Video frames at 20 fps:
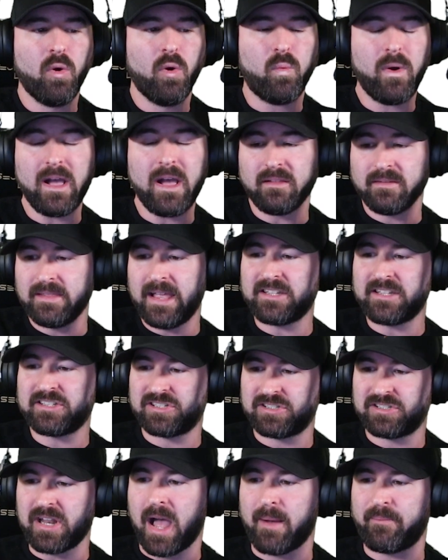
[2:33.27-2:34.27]
Well, let's
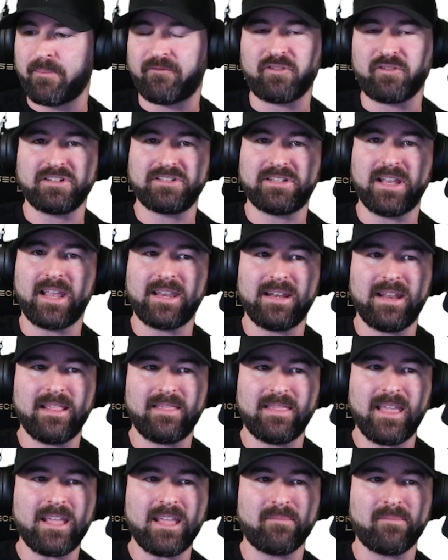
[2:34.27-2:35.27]
stop for a second and
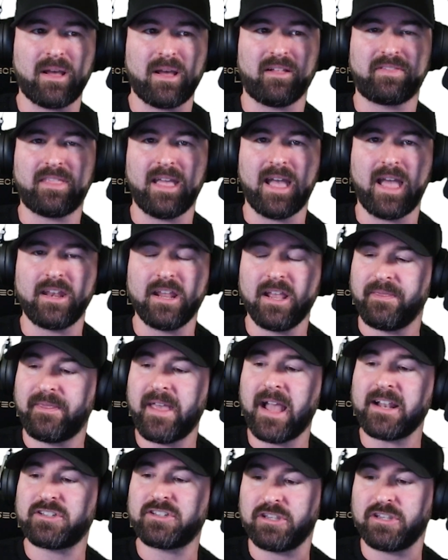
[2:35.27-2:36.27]
think about that.
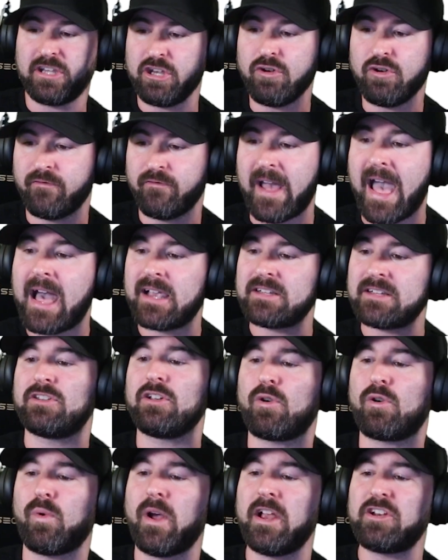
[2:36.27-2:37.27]
You've asked
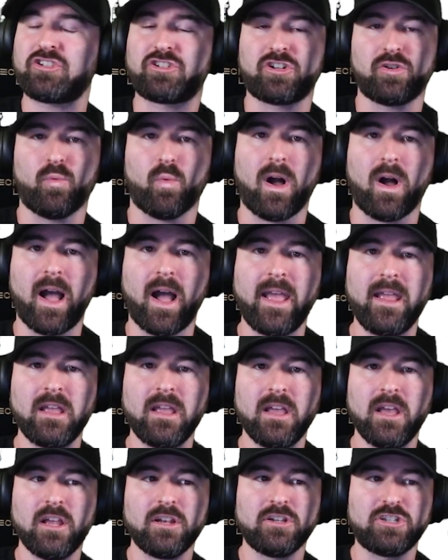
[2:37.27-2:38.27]
the question why.
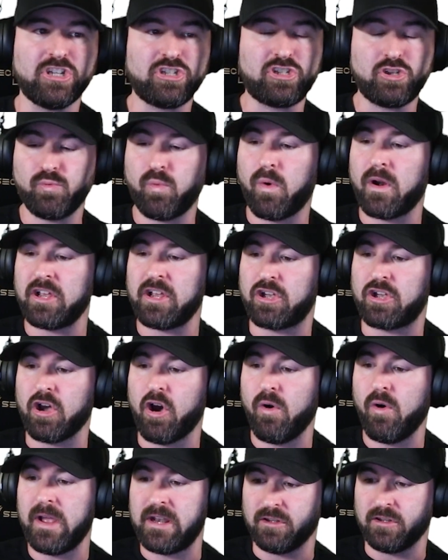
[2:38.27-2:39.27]
Did you want to
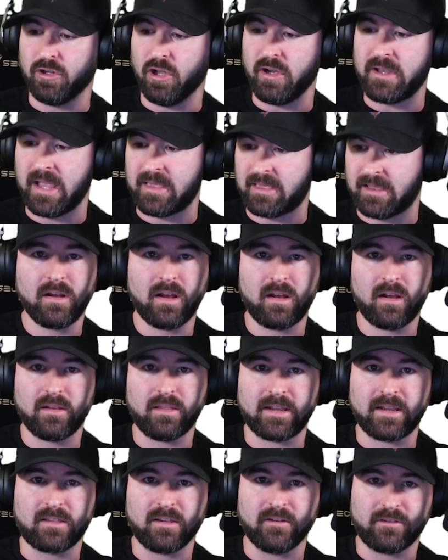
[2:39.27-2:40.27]
go and look at
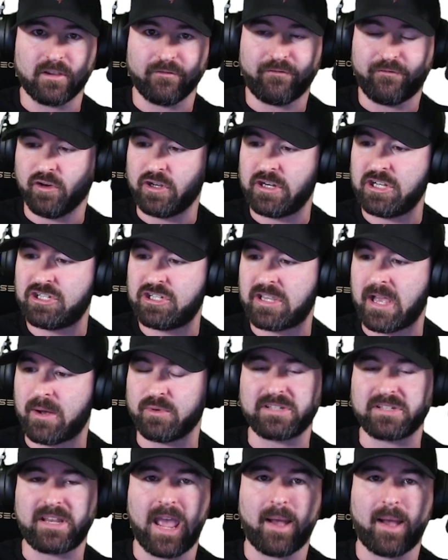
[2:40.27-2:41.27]
the footage that
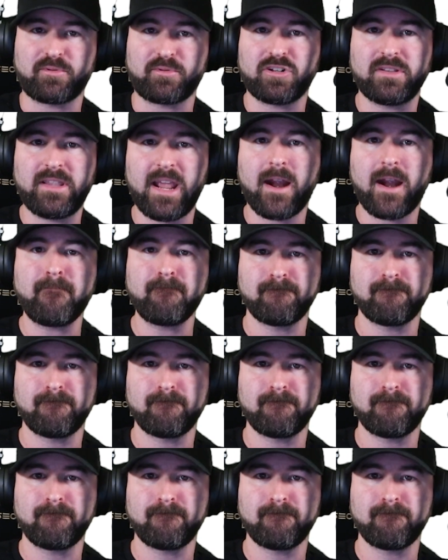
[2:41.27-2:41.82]
was captured there?